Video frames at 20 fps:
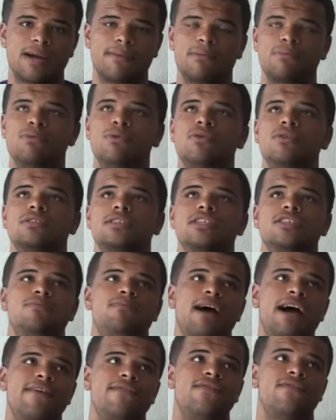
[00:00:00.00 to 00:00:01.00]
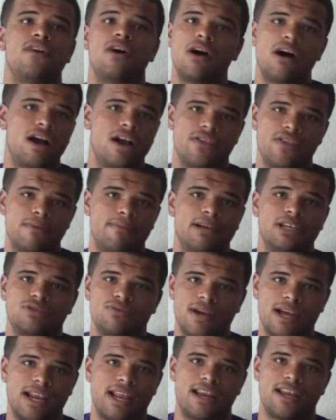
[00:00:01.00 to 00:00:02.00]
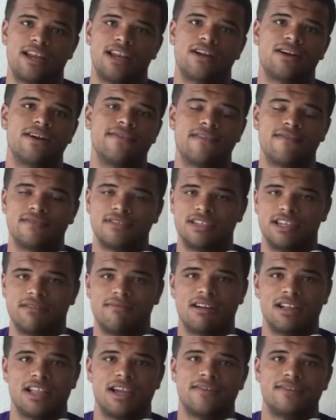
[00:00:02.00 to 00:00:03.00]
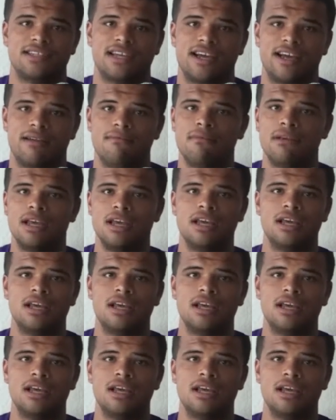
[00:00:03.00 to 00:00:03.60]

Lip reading: Albert Pujols is by far the best right-handed hitter I've ever seen in my lifetime.